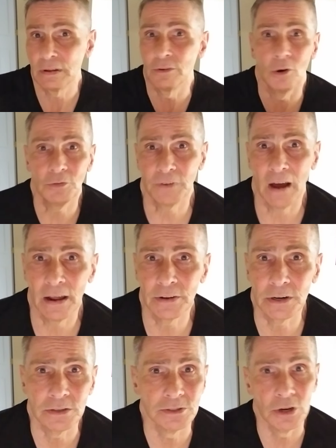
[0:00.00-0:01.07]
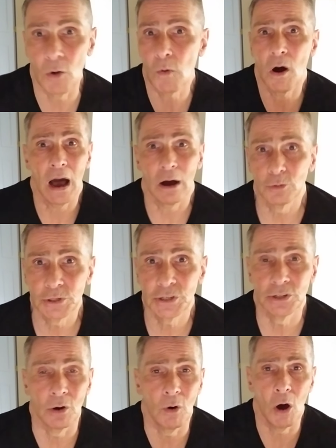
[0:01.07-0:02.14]
No father, no house,
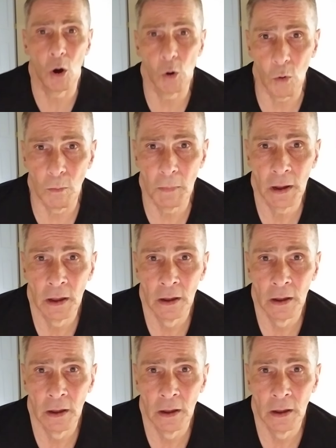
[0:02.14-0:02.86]
no home,